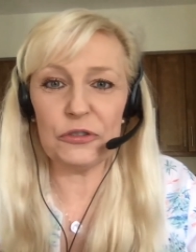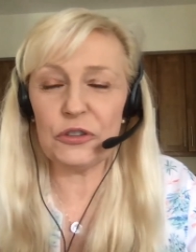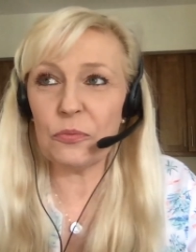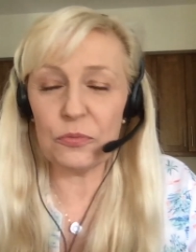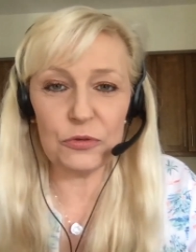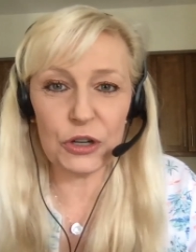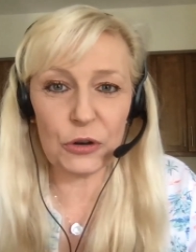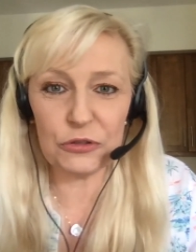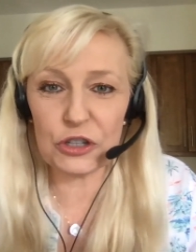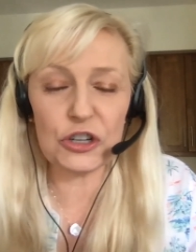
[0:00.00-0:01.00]
goes to she
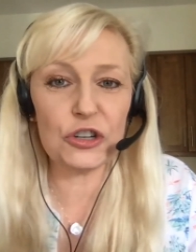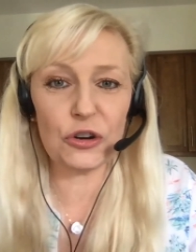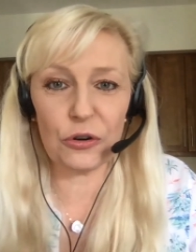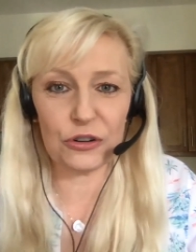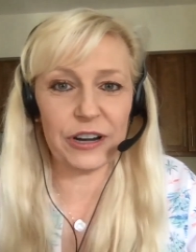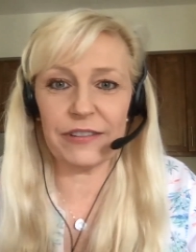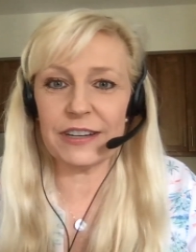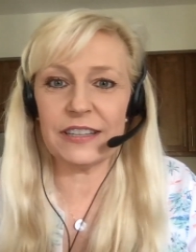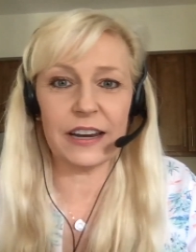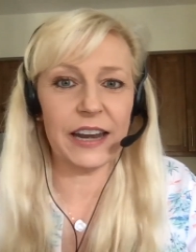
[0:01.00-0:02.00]
goes to church
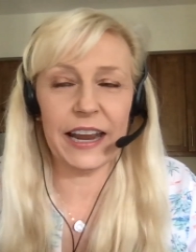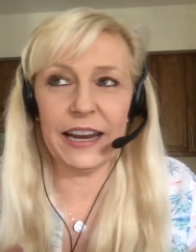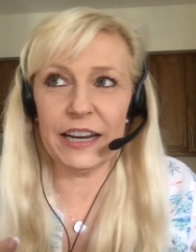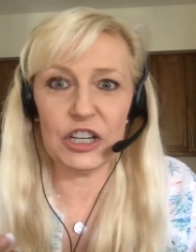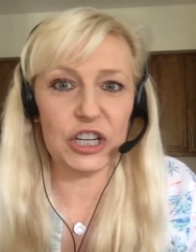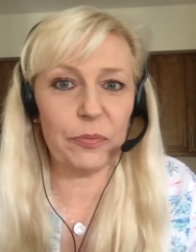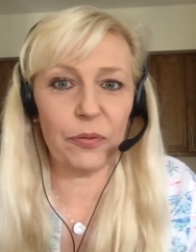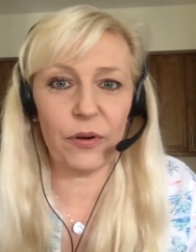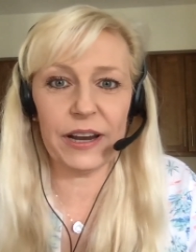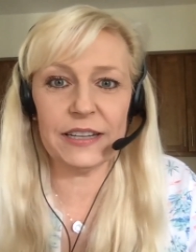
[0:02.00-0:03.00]
every Sunday and she
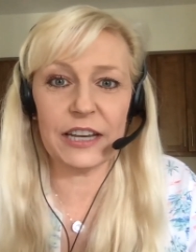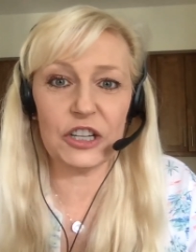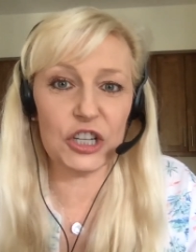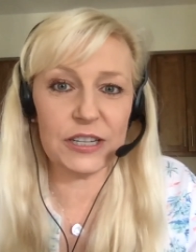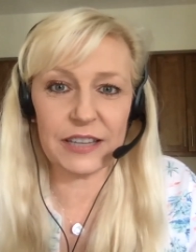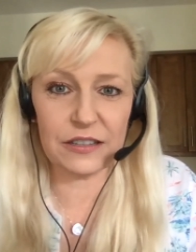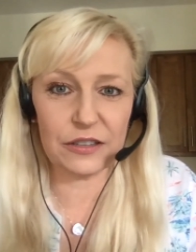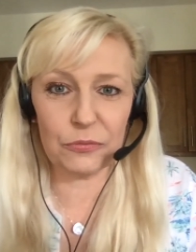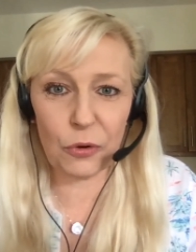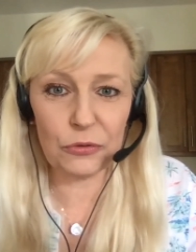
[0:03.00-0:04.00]
prays and she
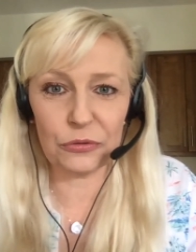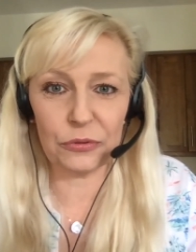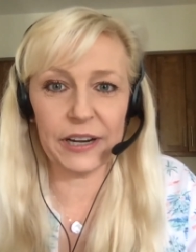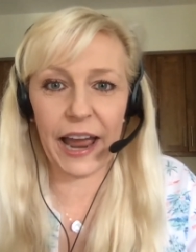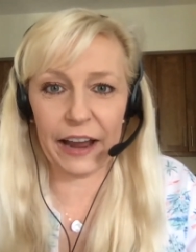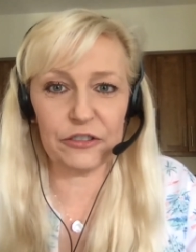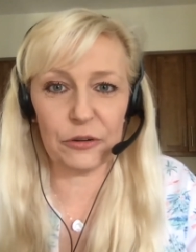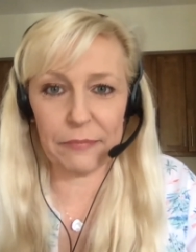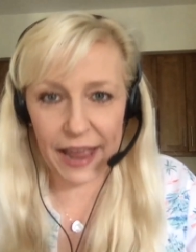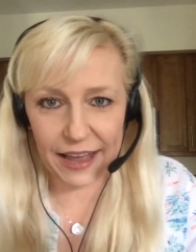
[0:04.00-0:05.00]
says the rosary
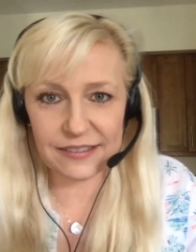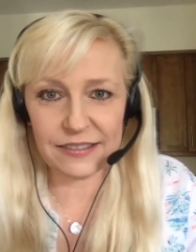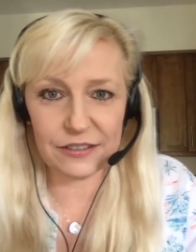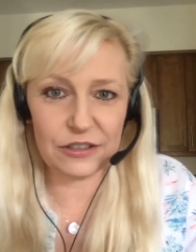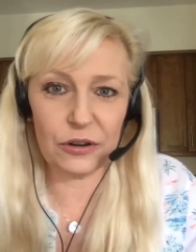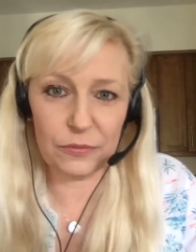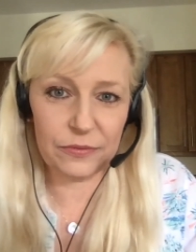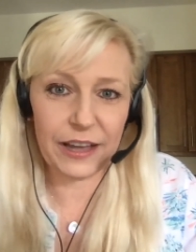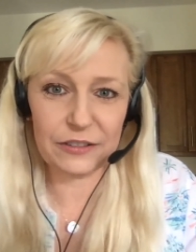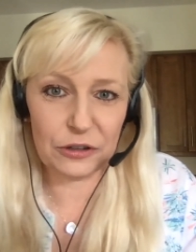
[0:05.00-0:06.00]
after mass.
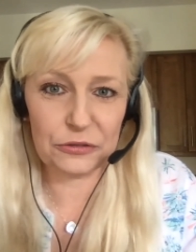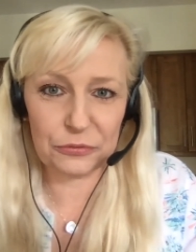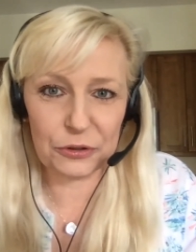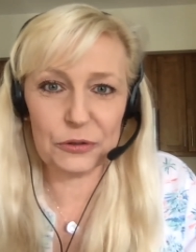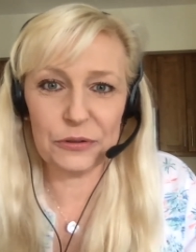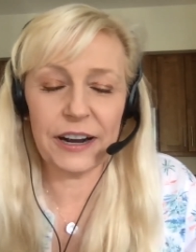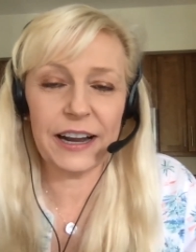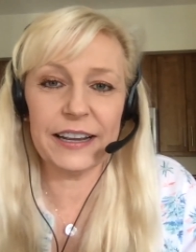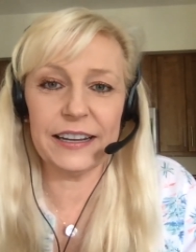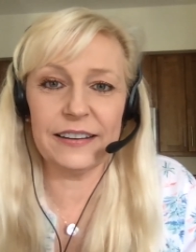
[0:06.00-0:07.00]
So that's all true.
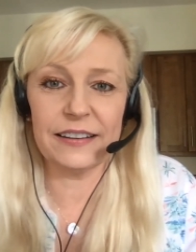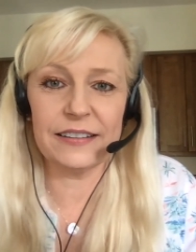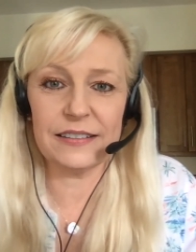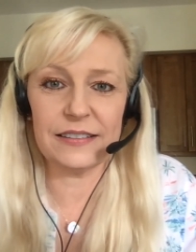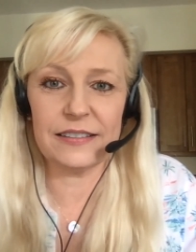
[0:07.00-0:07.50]
I mm-hmm.